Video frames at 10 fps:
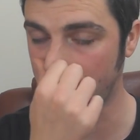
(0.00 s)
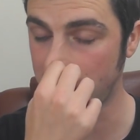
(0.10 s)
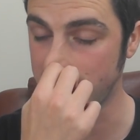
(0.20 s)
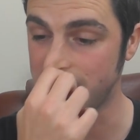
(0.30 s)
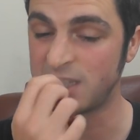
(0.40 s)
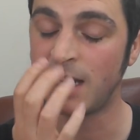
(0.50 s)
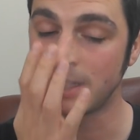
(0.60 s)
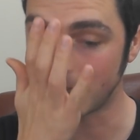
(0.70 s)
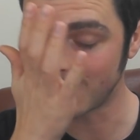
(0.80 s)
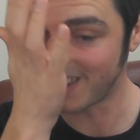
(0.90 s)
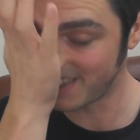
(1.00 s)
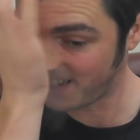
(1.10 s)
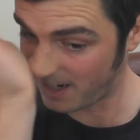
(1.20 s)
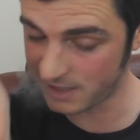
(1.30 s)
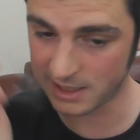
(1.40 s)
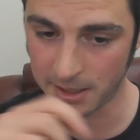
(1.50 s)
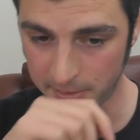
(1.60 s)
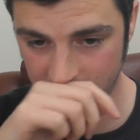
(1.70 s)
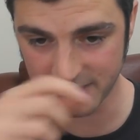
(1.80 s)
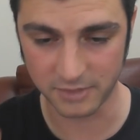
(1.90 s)
Gosh, that's nice, actually. It's nice.
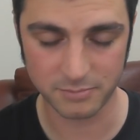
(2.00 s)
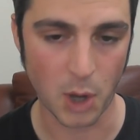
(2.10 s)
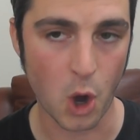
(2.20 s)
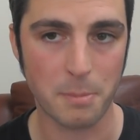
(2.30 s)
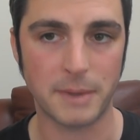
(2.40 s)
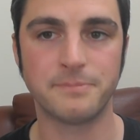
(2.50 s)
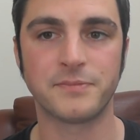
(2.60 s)
It reminds me of pop.